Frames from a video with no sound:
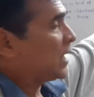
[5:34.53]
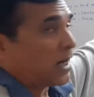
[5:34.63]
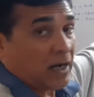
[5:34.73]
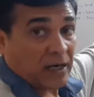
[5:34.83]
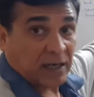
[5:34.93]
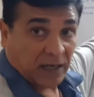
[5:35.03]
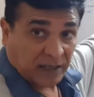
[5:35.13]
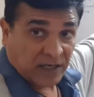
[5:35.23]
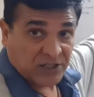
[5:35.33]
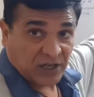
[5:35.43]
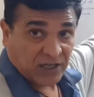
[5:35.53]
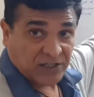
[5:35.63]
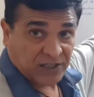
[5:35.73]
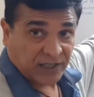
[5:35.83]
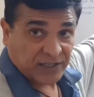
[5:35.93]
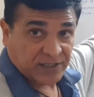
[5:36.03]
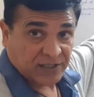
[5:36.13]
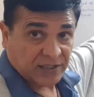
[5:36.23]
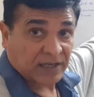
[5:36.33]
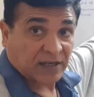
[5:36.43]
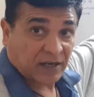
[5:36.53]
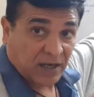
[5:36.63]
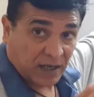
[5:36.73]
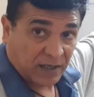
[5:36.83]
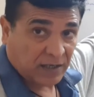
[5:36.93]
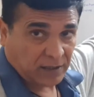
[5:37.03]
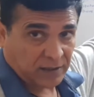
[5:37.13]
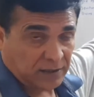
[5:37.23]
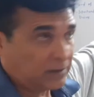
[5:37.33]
her Lagna chart says that her Lagna,